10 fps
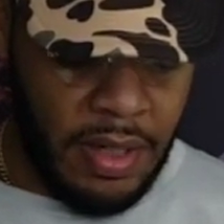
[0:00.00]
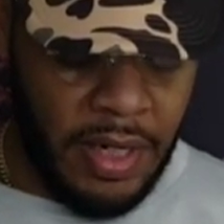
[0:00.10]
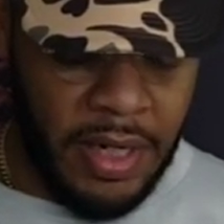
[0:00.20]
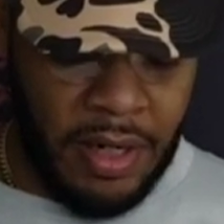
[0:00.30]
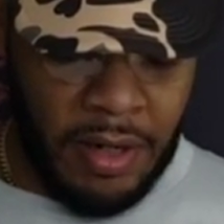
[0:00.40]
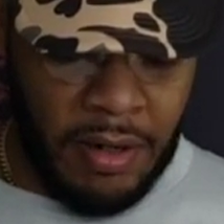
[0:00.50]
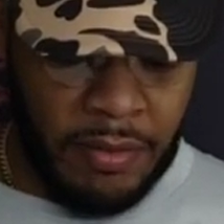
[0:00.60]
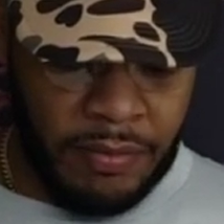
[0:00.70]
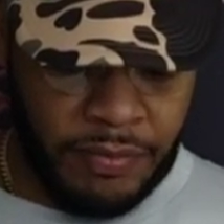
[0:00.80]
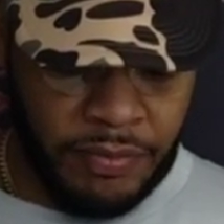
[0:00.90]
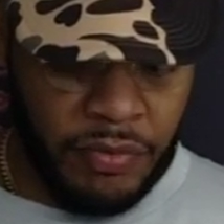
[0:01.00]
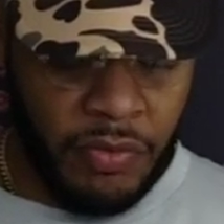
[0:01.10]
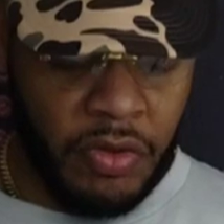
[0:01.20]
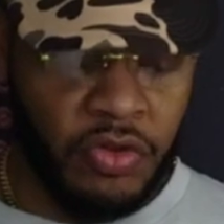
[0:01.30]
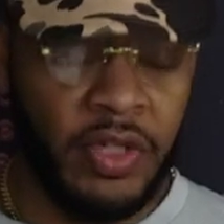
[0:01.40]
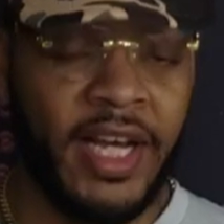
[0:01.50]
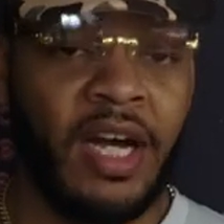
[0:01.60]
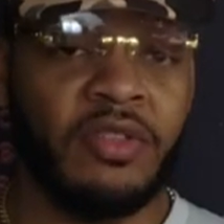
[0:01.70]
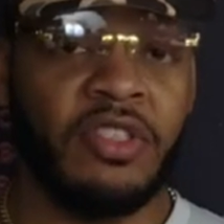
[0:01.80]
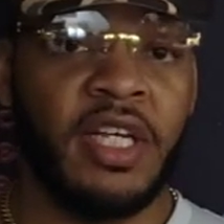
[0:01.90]
Alright, um, so
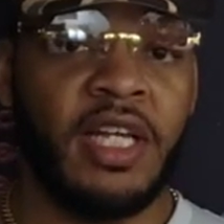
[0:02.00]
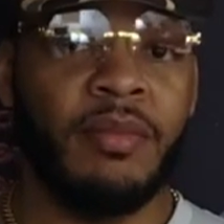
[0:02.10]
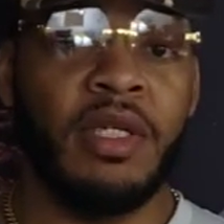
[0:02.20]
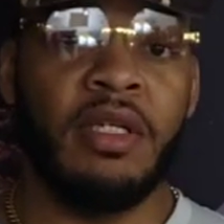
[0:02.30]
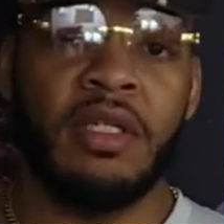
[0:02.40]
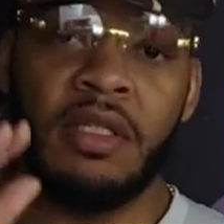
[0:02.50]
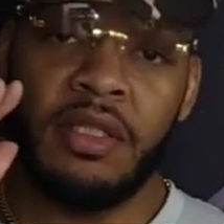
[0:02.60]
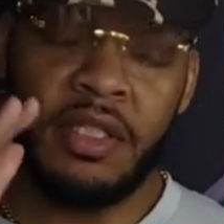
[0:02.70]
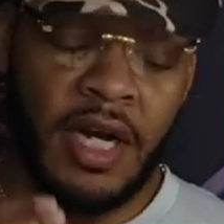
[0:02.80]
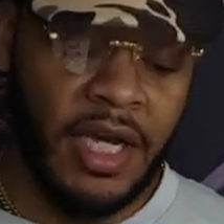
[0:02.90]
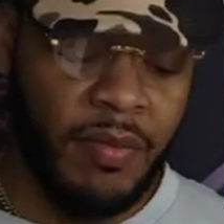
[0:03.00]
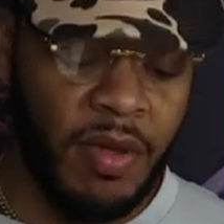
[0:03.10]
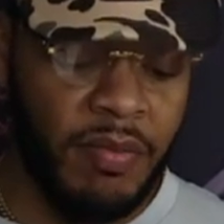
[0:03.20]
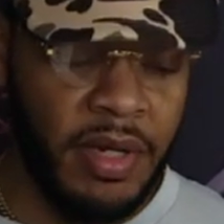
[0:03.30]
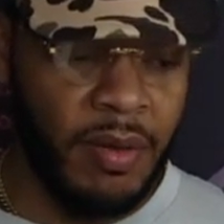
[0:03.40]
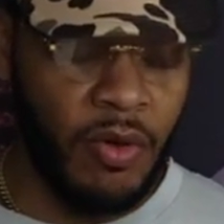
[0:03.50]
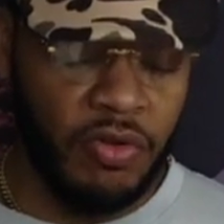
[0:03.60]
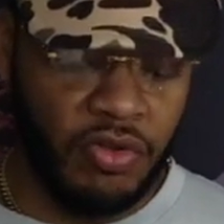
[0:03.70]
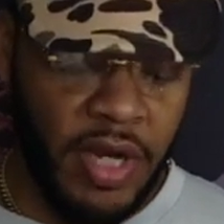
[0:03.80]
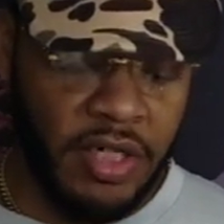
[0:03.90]
like I was saying, let me, y'all give me a minute. I'm
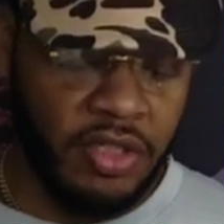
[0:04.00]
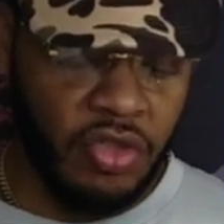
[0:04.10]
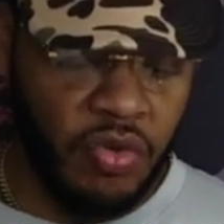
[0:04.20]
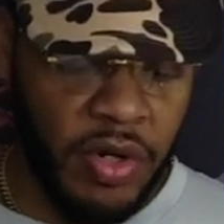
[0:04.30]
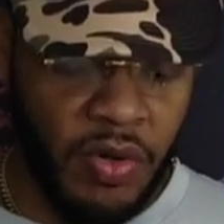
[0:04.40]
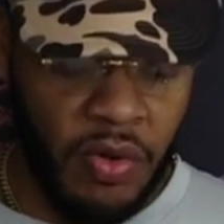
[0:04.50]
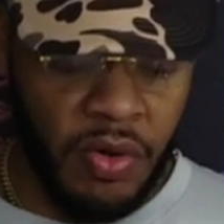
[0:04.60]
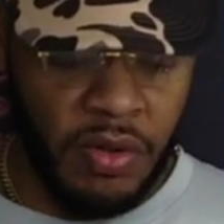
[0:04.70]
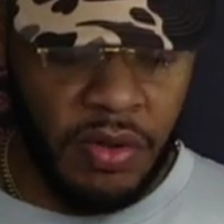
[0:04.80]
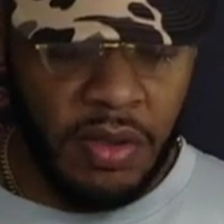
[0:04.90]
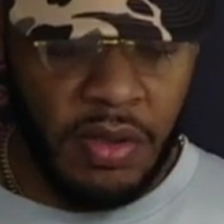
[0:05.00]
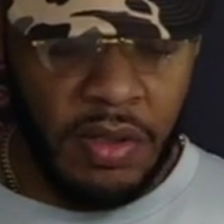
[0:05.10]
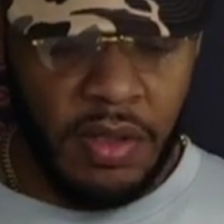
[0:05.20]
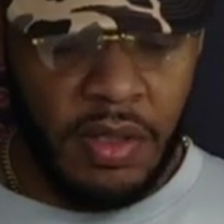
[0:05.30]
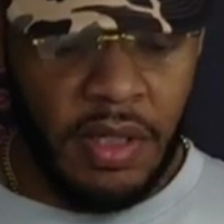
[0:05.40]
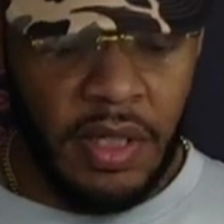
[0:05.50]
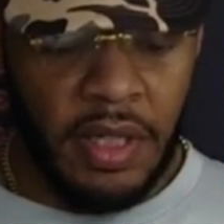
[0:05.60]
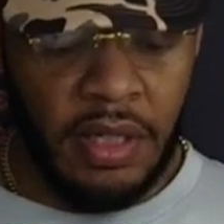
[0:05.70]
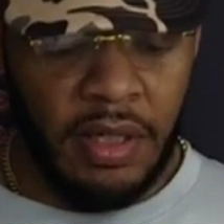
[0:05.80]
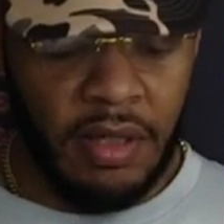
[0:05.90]
going to try this joint on
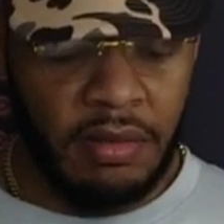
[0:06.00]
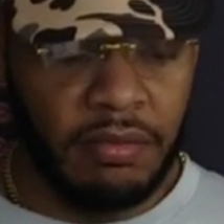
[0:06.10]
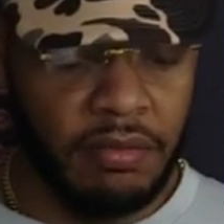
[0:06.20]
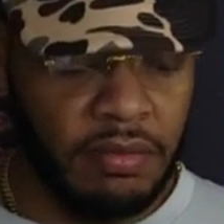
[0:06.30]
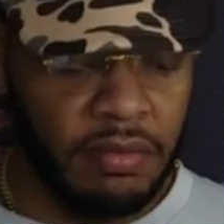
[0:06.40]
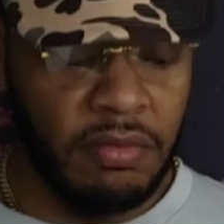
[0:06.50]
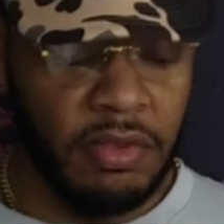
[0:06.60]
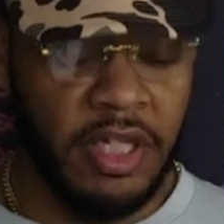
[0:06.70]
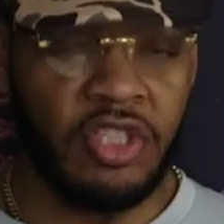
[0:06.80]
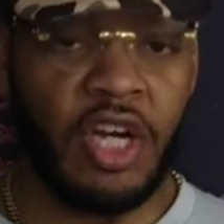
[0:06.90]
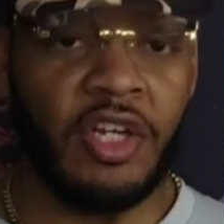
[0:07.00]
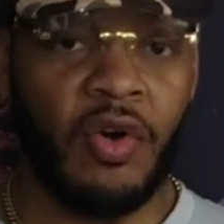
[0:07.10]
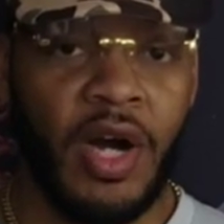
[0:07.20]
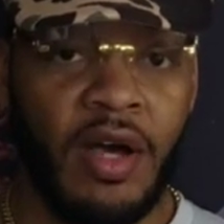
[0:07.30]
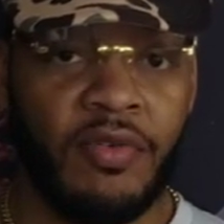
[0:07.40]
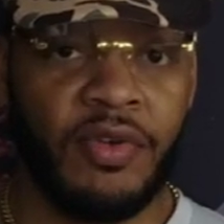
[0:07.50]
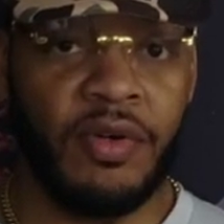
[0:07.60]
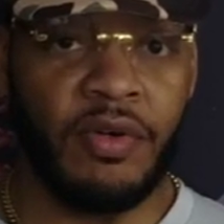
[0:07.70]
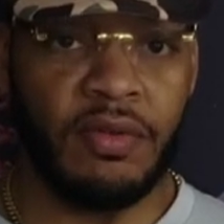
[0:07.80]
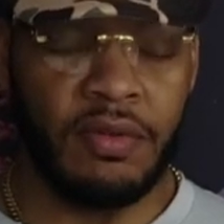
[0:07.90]
and um, let y'all know how I
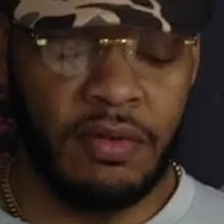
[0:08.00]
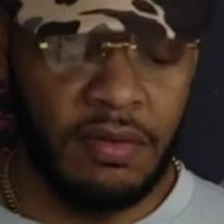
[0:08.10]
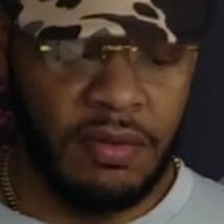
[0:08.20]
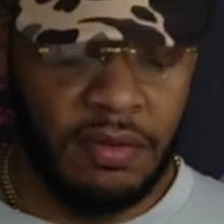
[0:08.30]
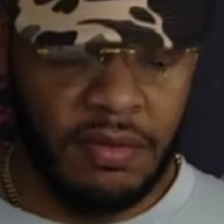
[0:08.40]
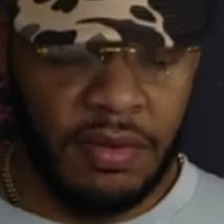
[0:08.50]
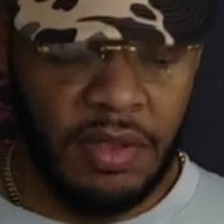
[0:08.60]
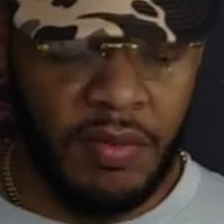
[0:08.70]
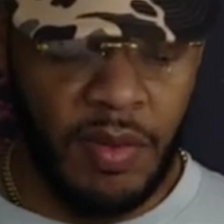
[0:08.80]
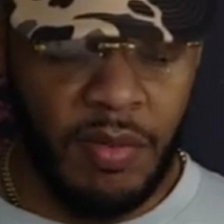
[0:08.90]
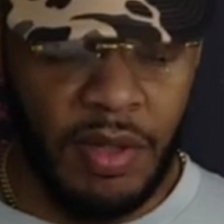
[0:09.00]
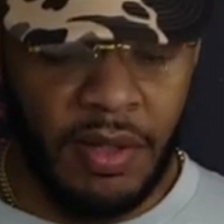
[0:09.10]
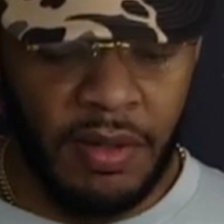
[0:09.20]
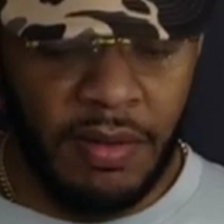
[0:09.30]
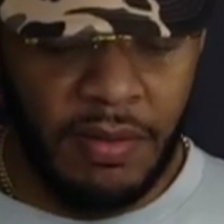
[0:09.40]
feel. Give me a minute.